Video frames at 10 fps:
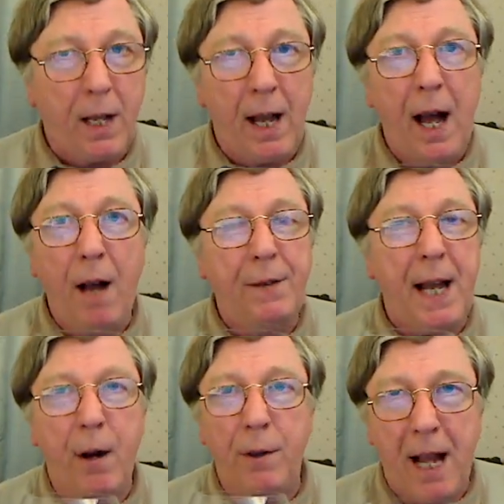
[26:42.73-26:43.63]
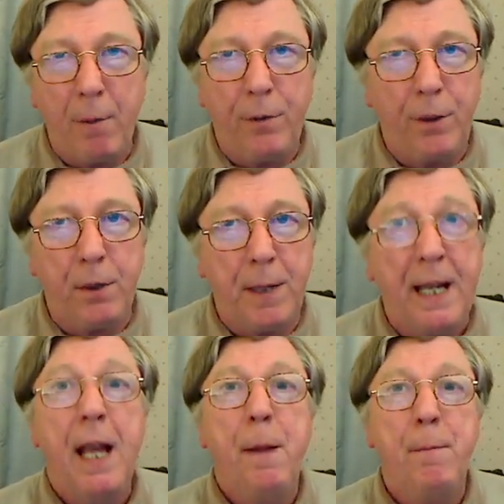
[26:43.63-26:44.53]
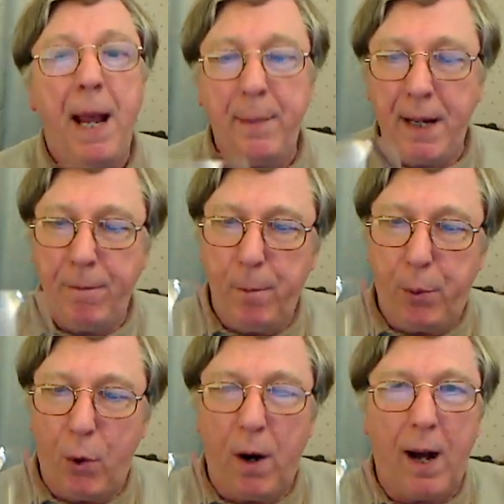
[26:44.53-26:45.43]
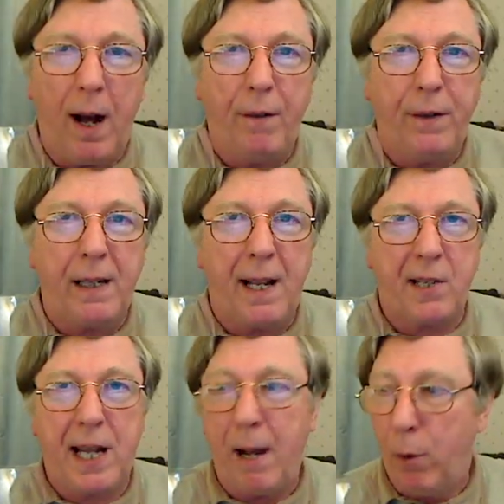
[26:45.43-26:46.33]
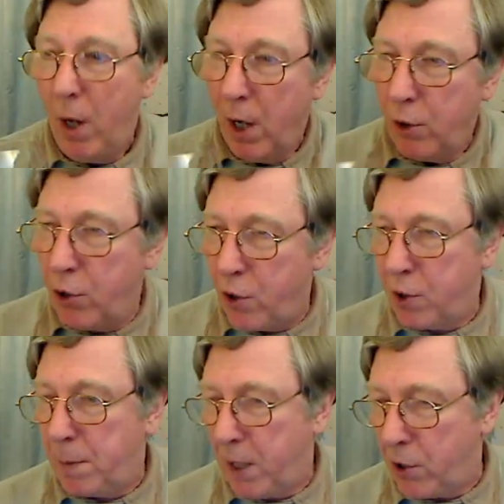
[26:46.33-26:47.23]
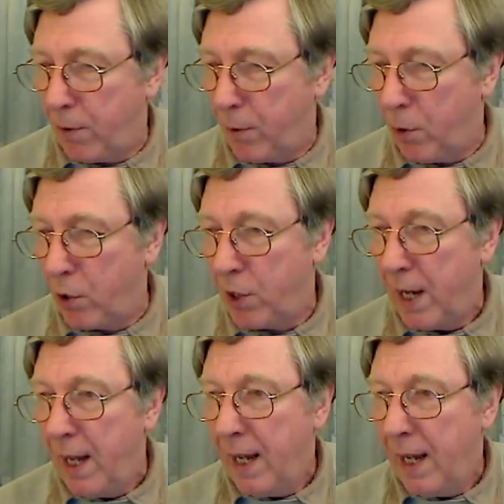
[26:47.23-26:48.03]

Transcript: half an hour before you eat, maybe even pour half a glass out, just because, of course,